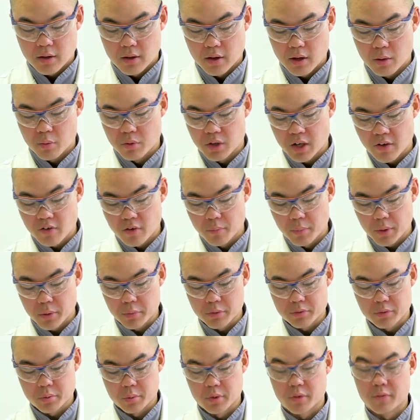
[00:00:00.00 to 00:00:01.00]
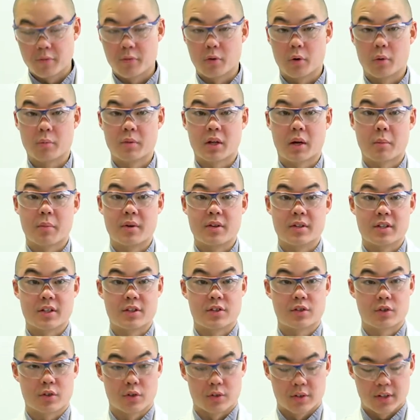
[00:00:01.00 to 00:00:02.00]
and whenever bubbles are being formed, that means a
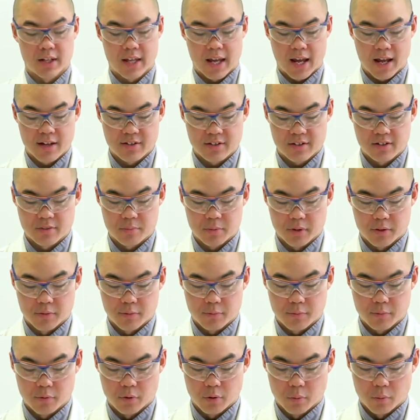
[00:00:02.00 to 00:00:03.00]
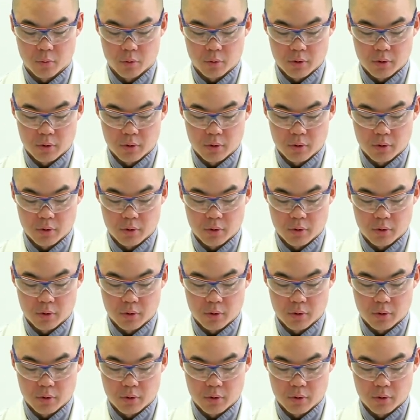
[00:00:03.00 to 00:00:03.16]
certain gas is being formed.